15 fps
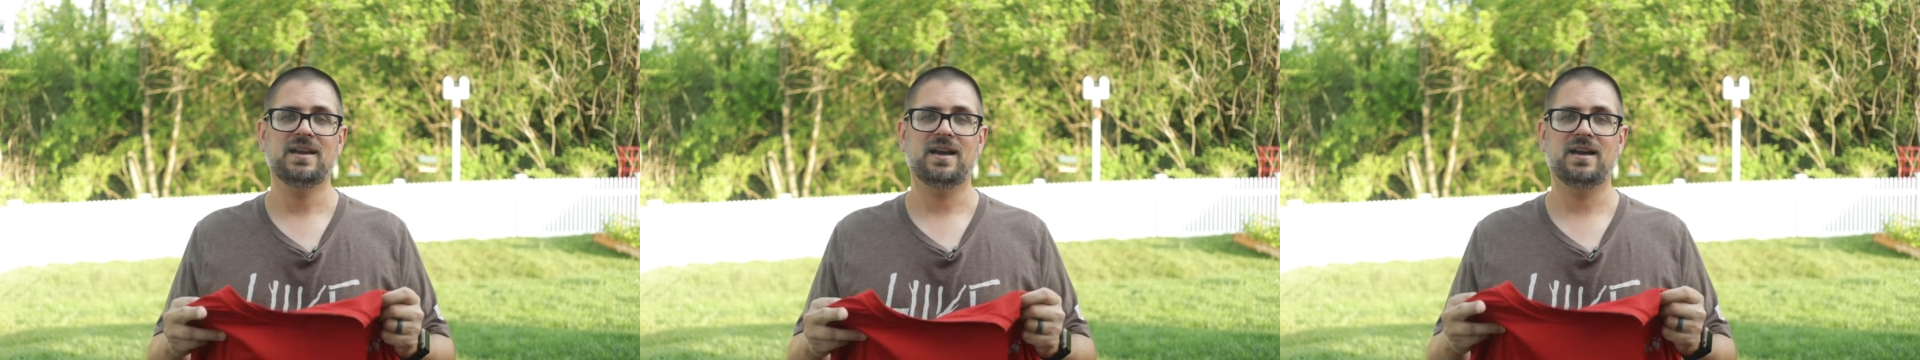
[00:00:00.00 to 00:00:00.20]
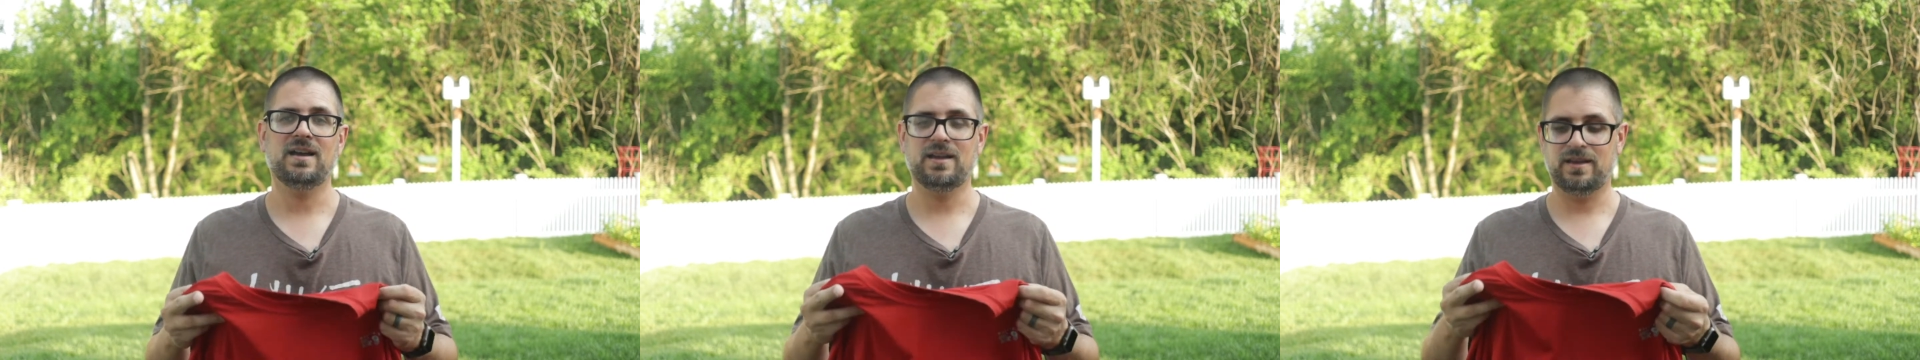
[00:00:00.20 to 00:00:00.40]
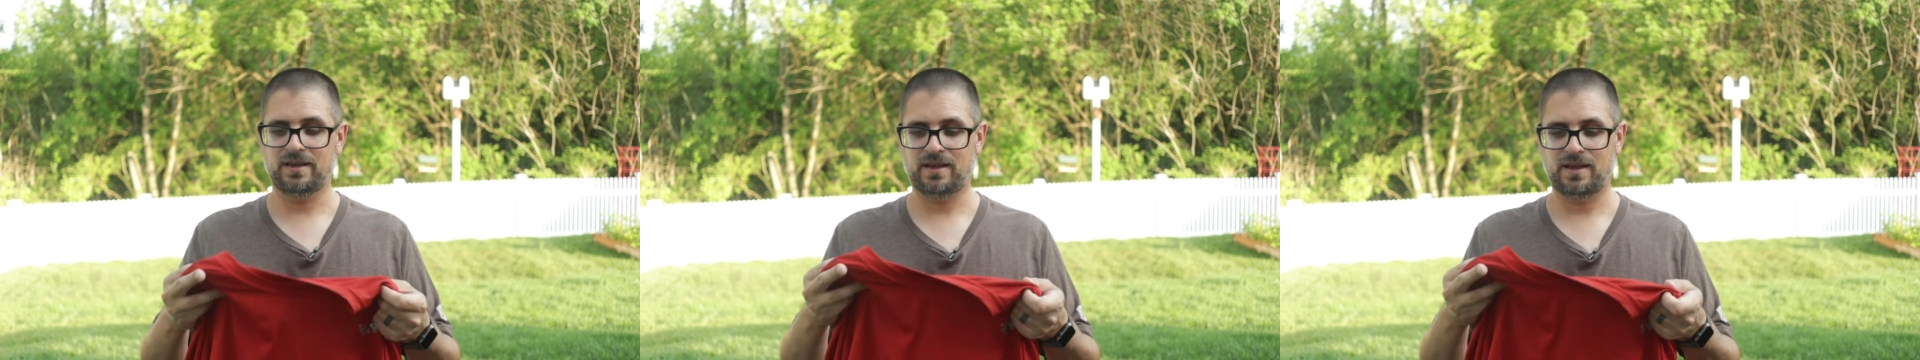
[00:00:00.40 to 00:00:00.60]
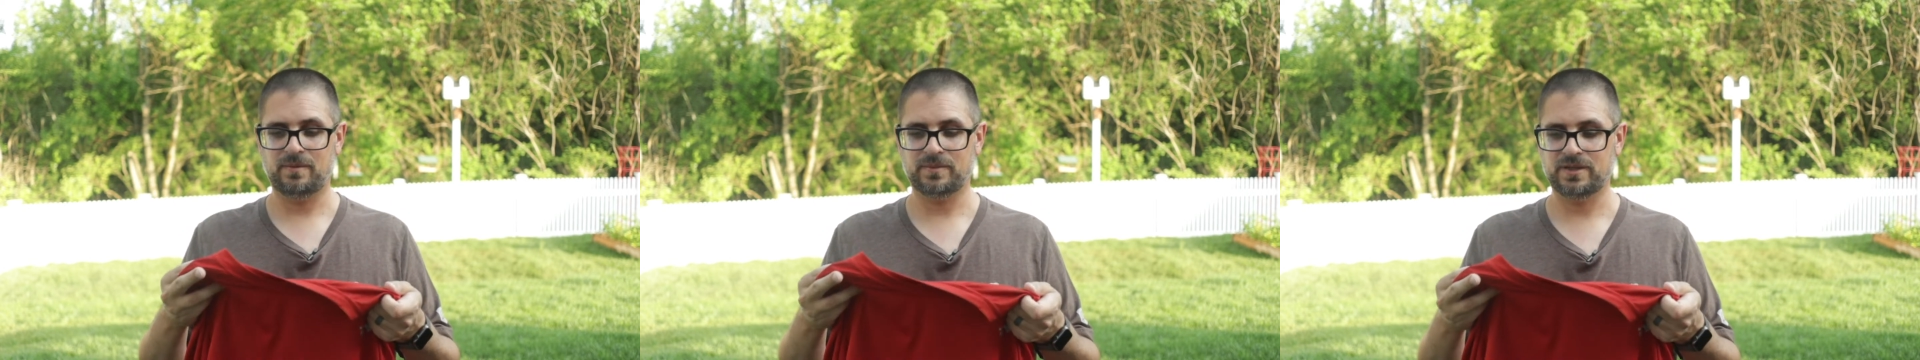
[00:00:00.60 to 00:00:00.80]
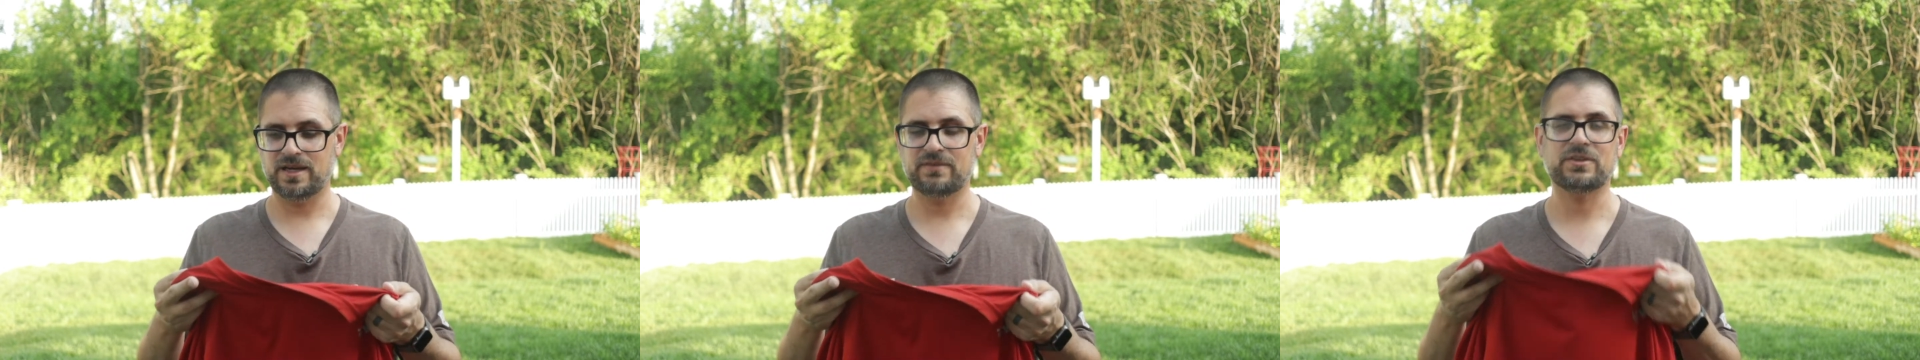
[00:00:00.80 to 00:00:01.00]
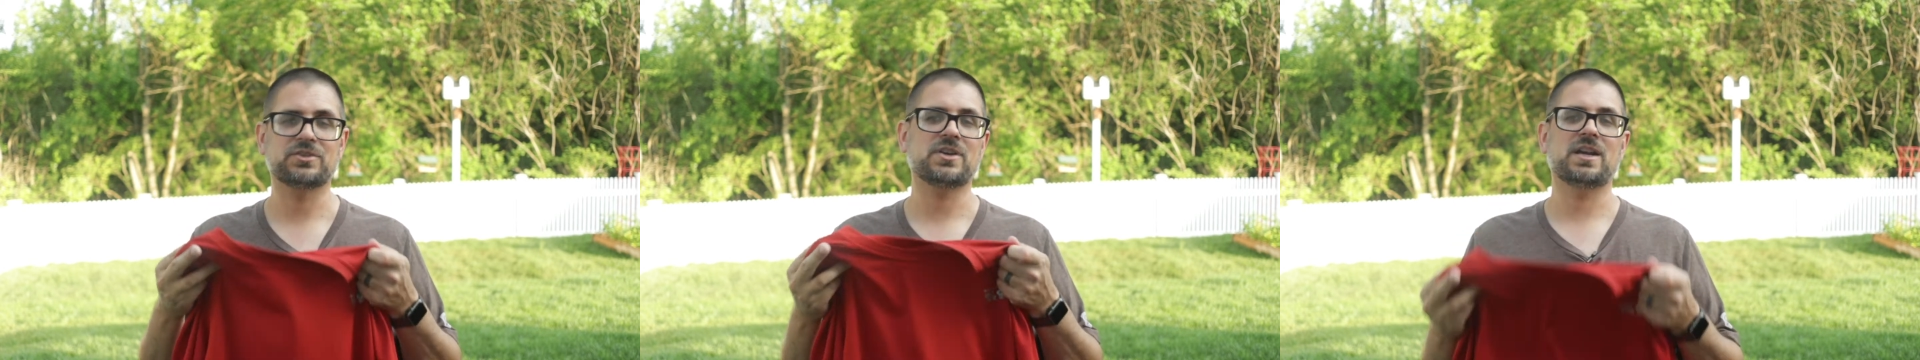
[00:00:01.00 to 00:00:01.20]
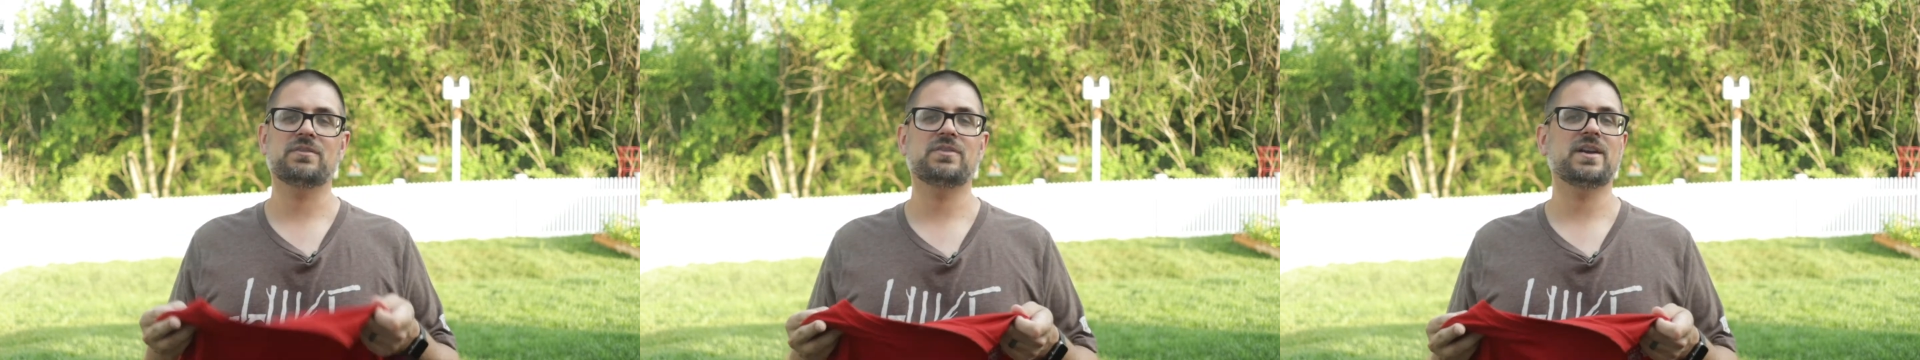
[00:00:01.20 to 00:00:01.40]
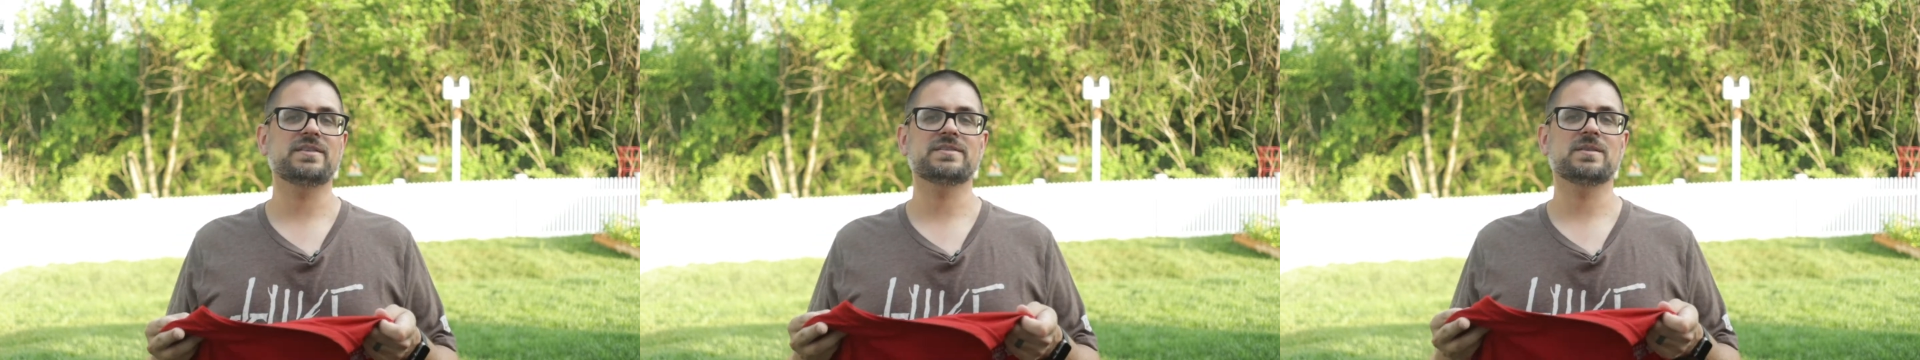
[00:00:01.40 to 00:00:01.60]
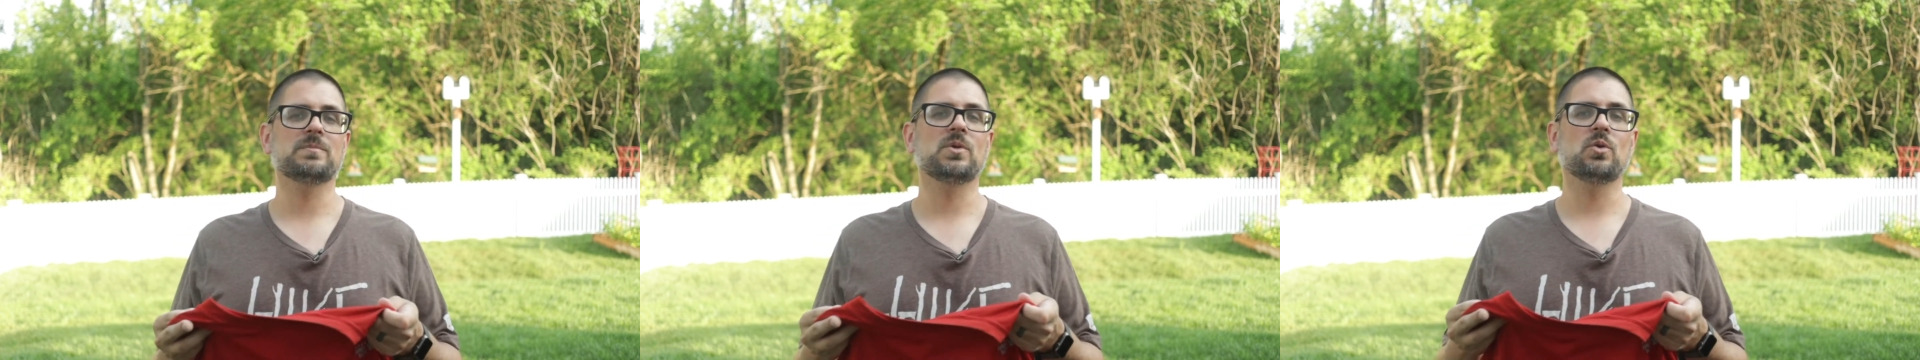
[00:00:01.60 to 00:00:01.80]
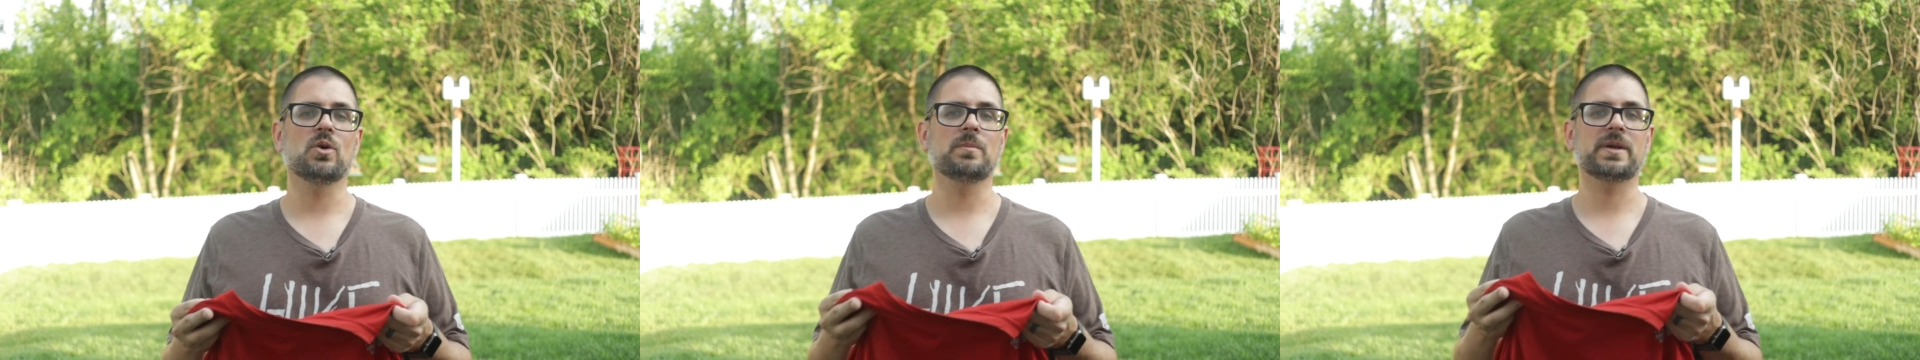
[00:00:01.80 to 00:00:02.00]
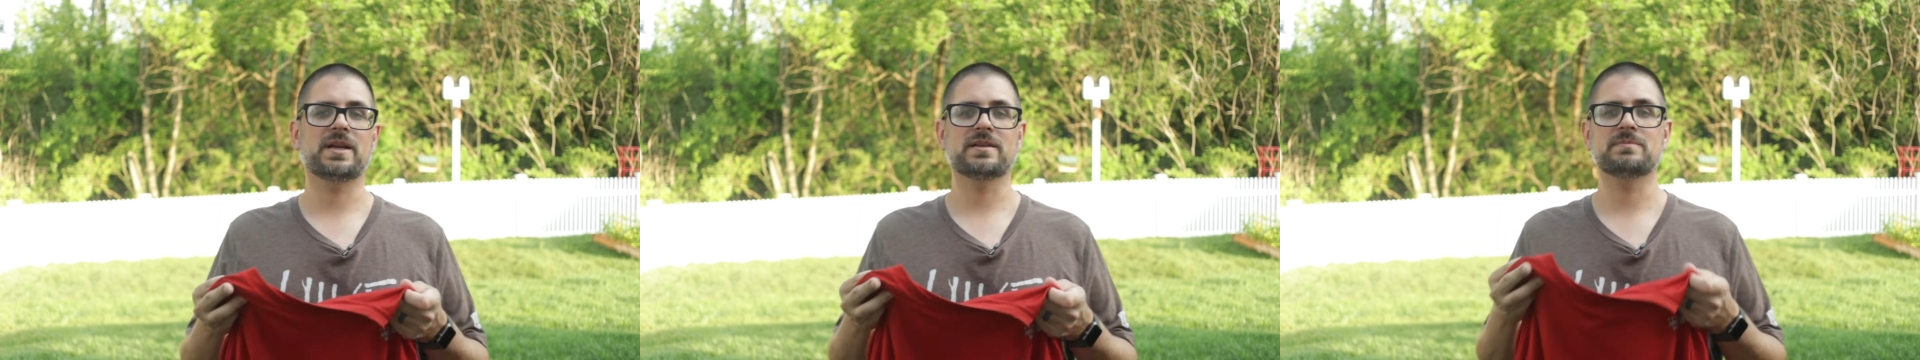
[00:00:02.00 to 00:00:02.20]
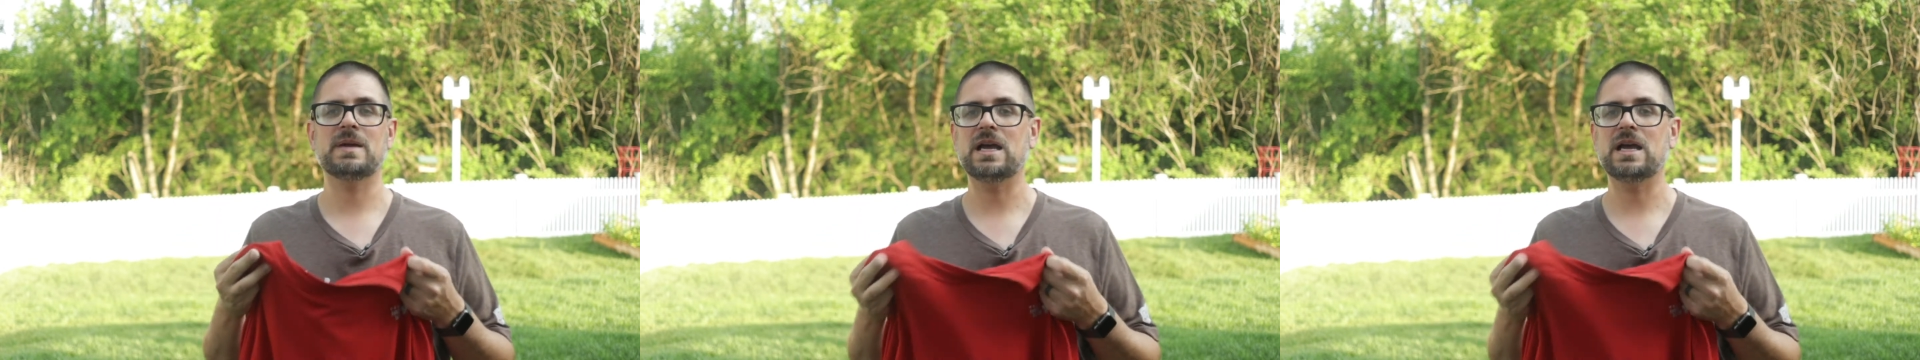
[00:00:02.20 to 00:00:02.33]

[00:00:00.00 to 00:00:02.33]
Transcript: I'm gonna have to try to find some more because